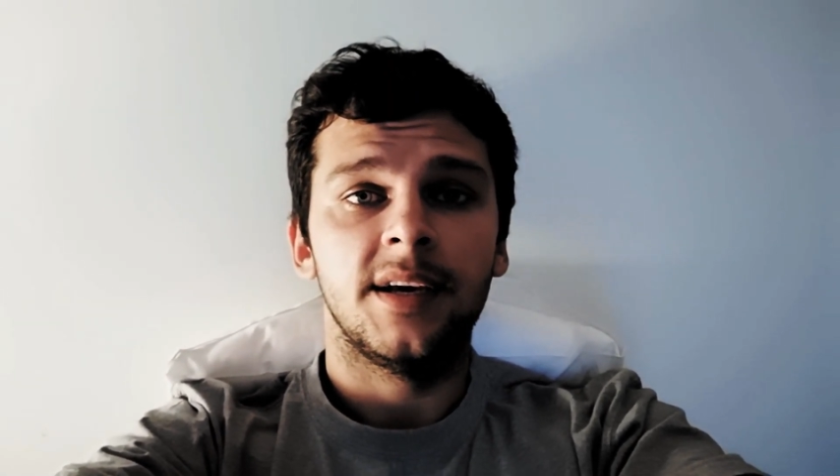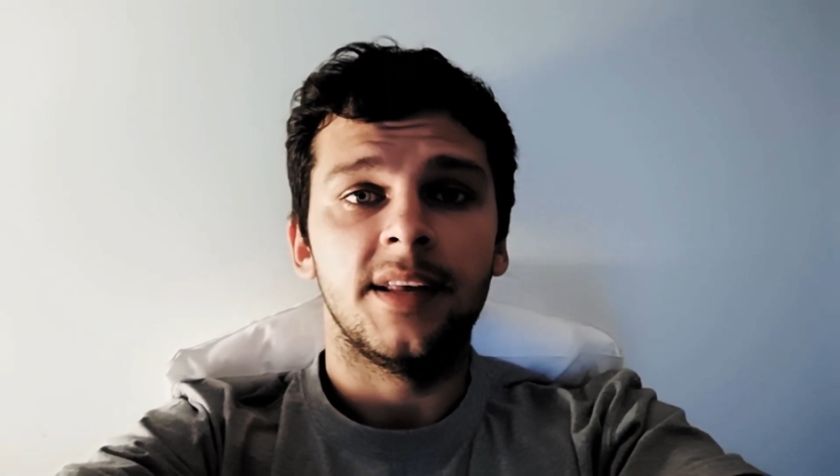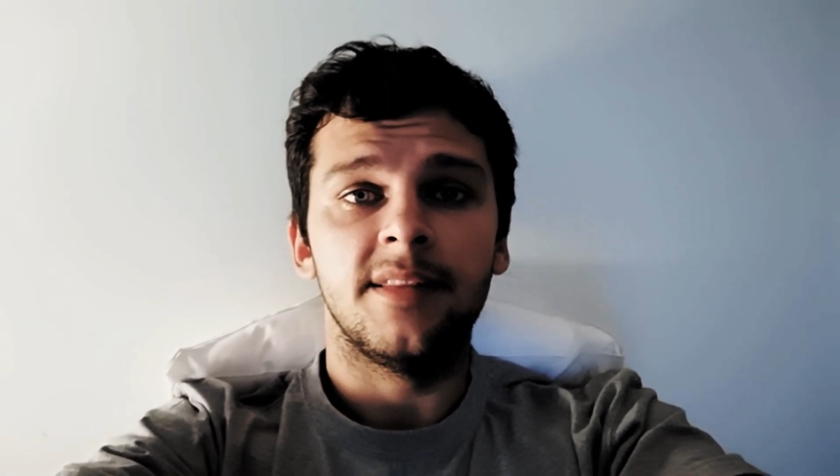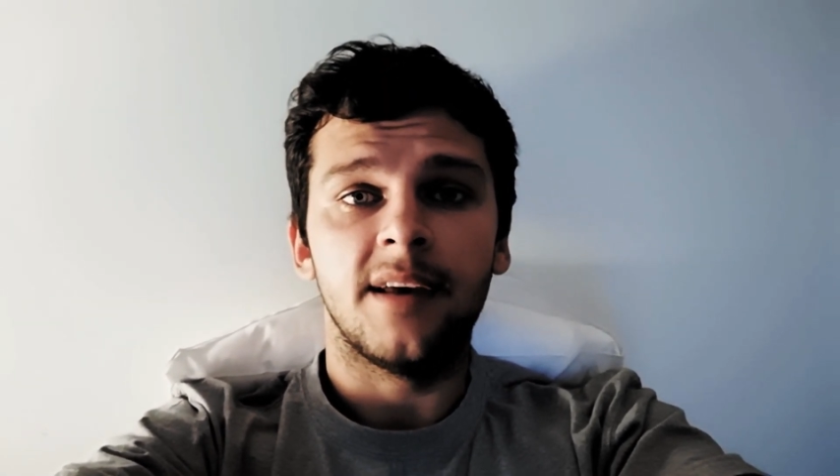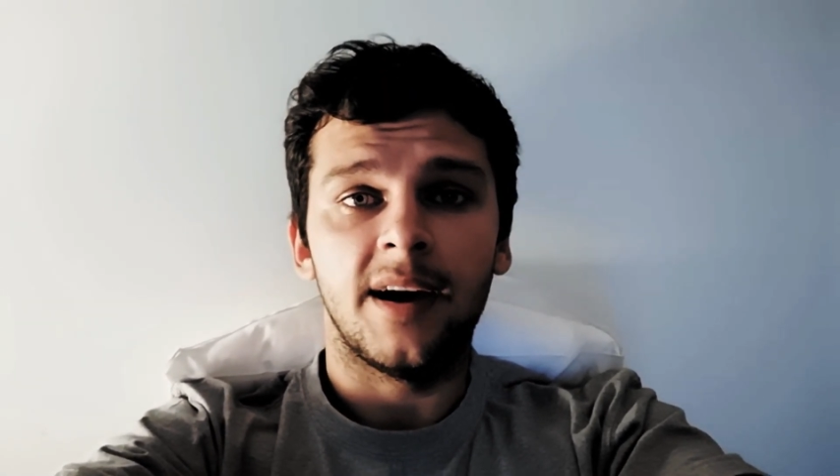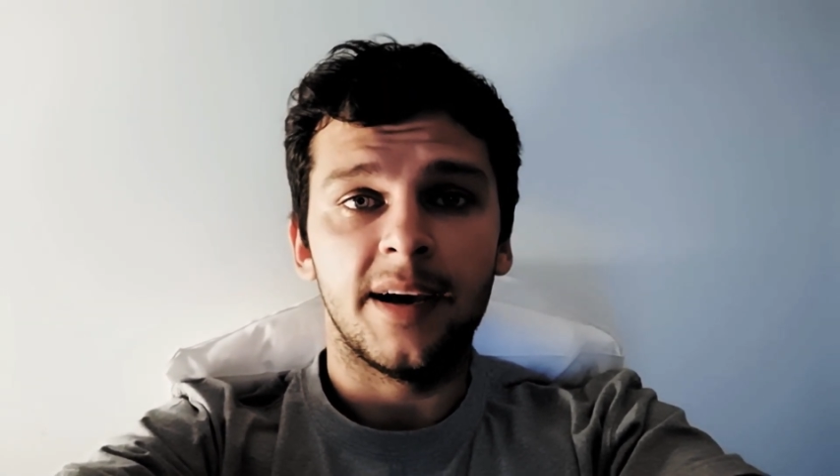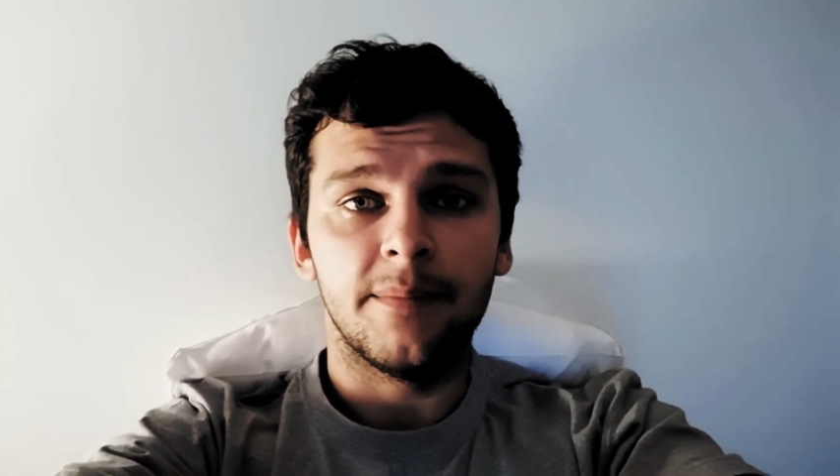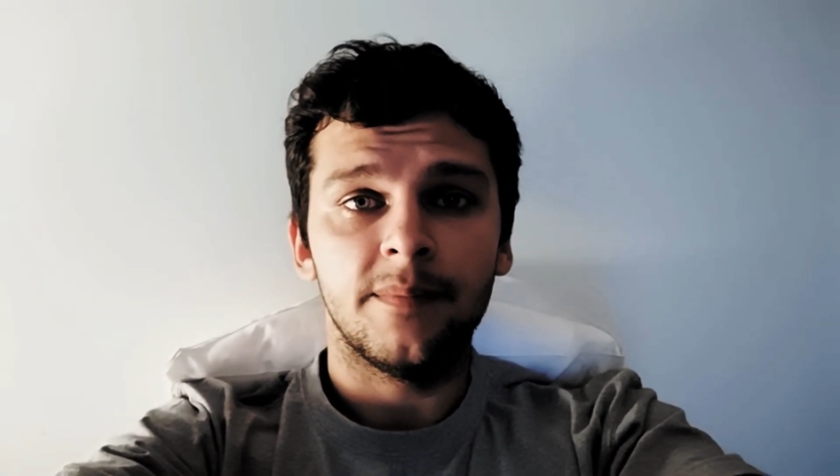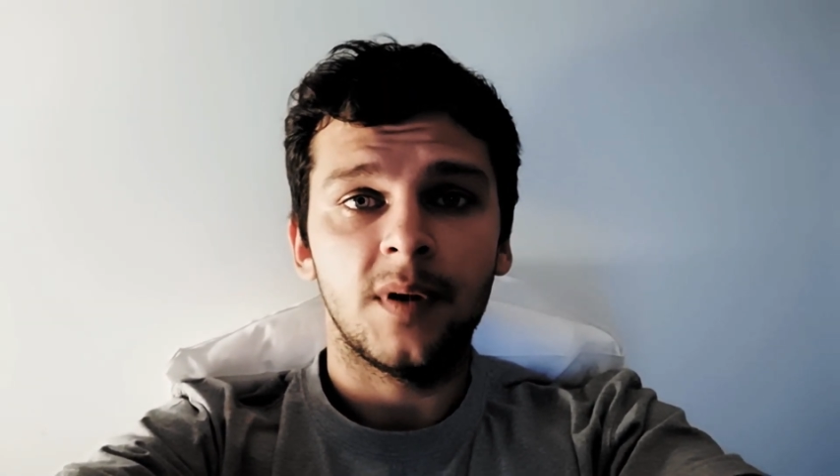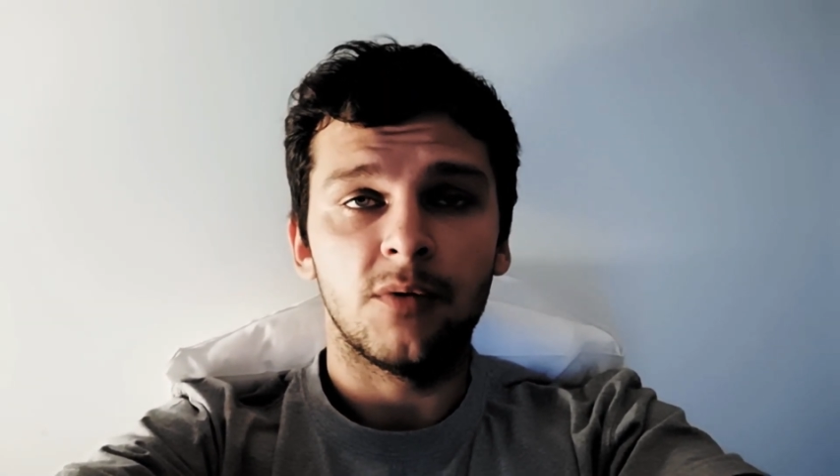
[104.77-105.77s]
and
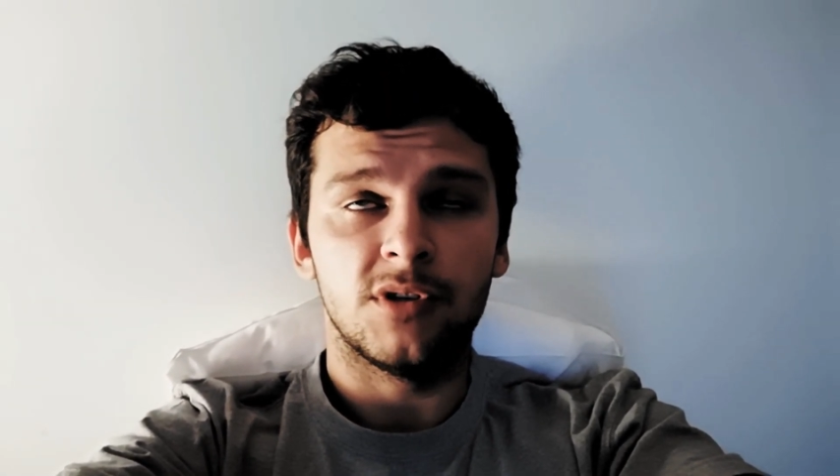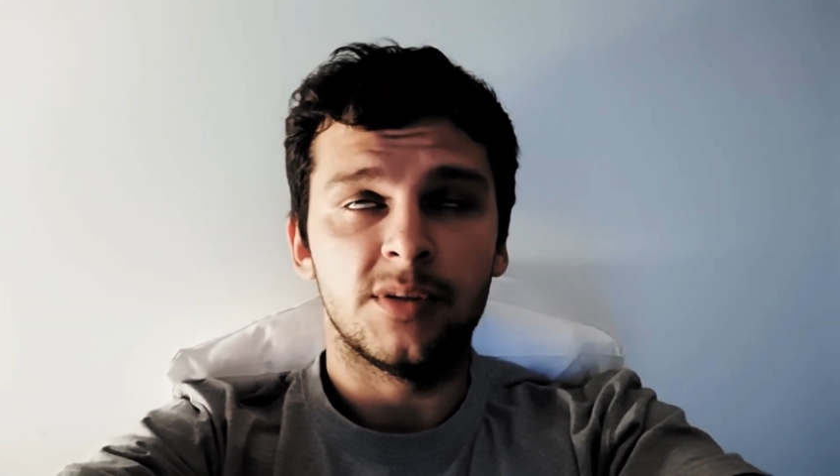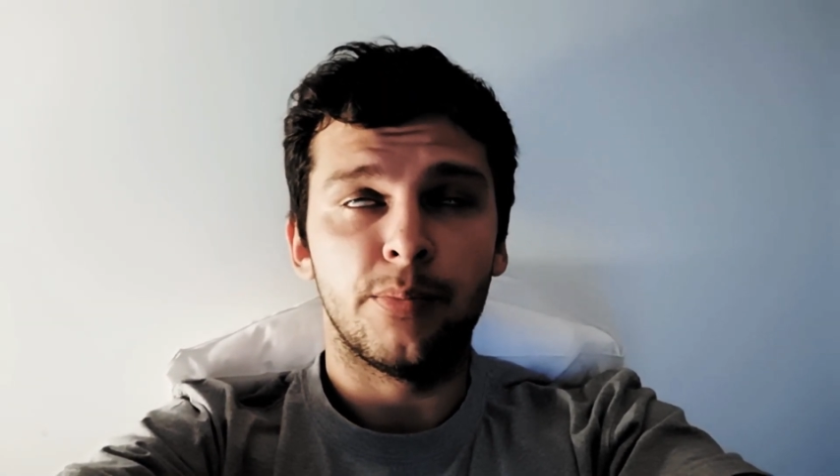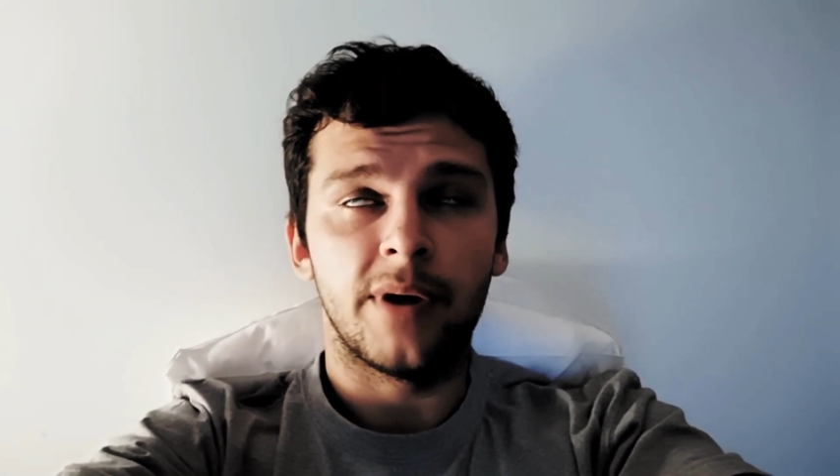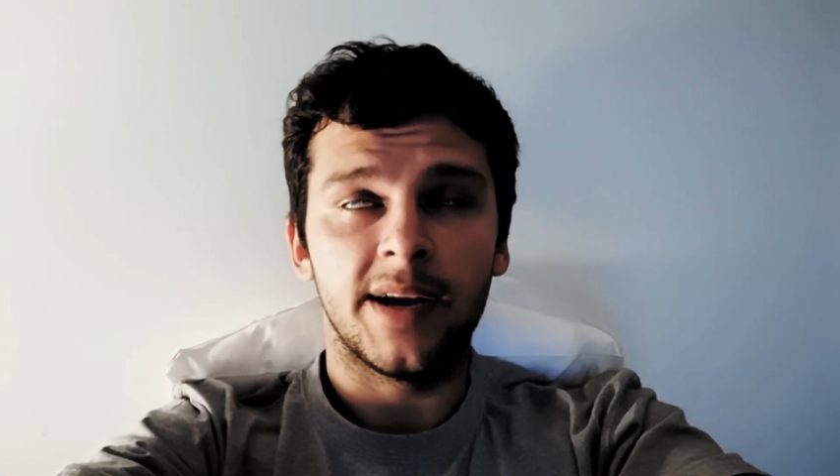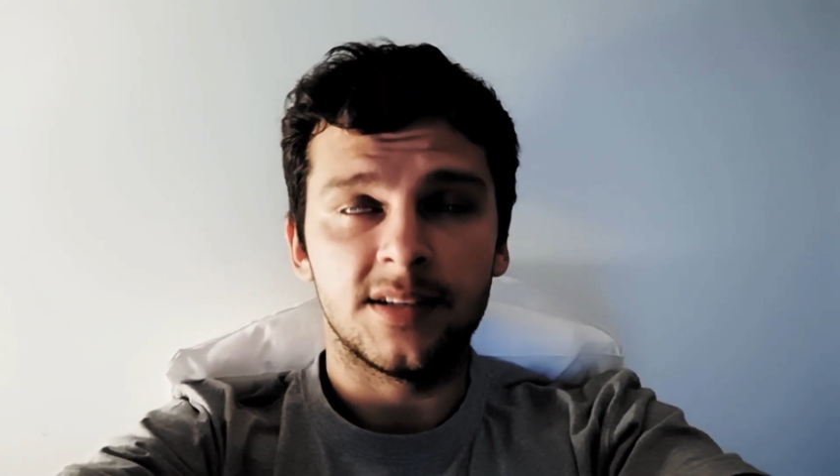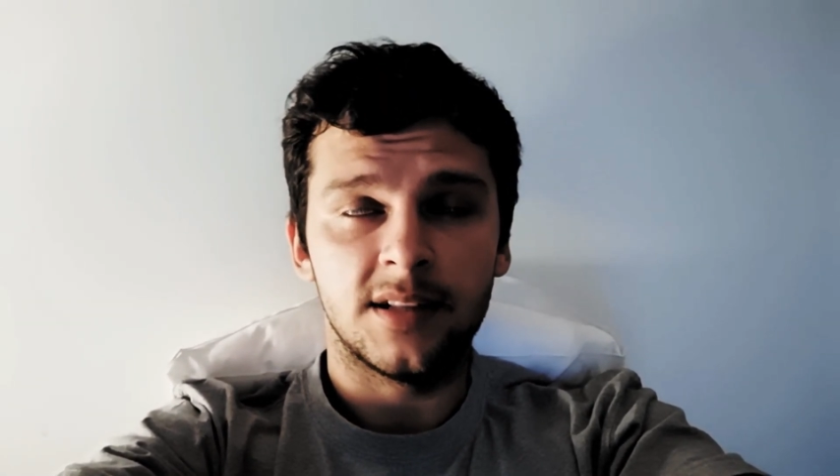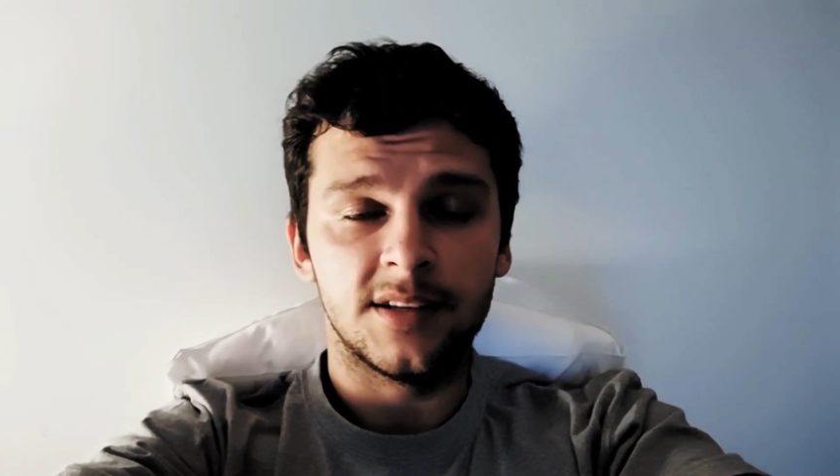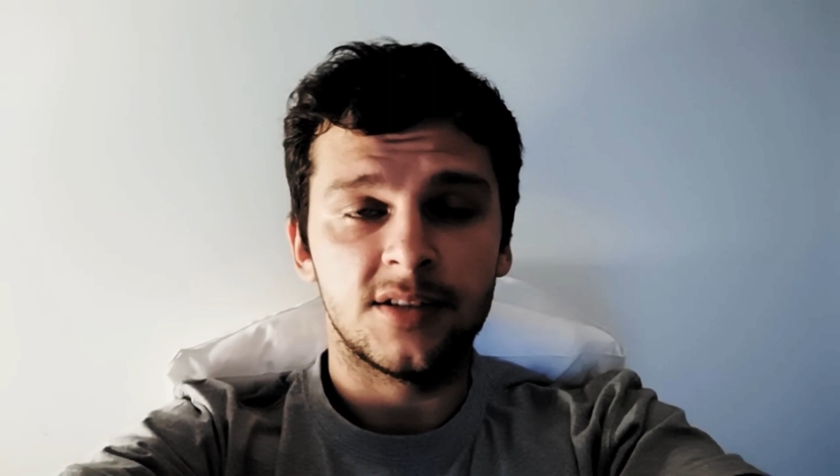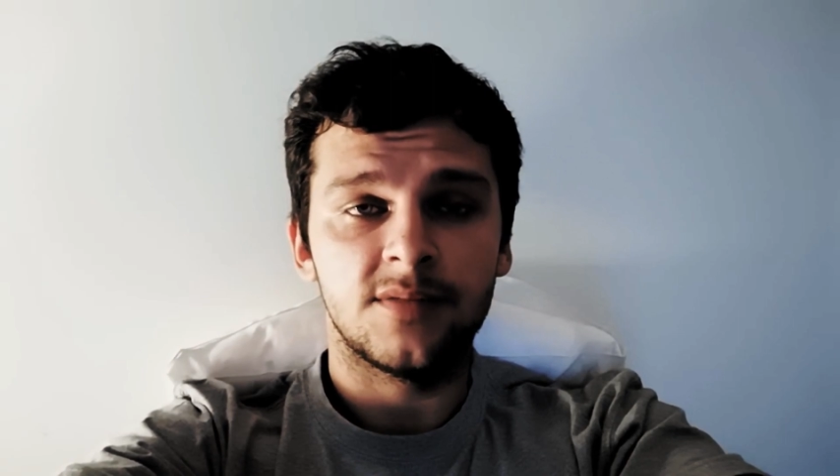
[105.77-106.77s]
time, which is
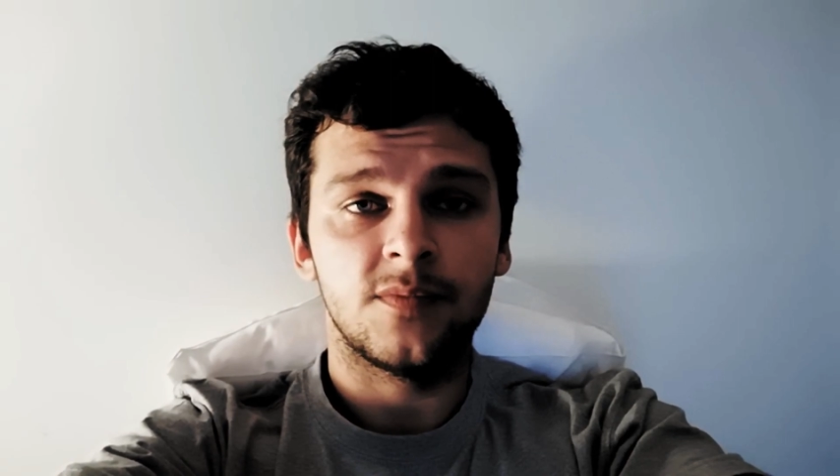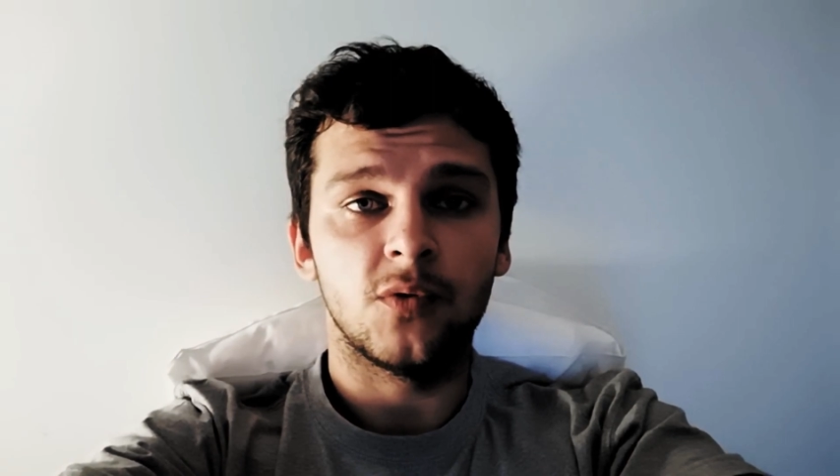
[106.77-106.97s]
priceless,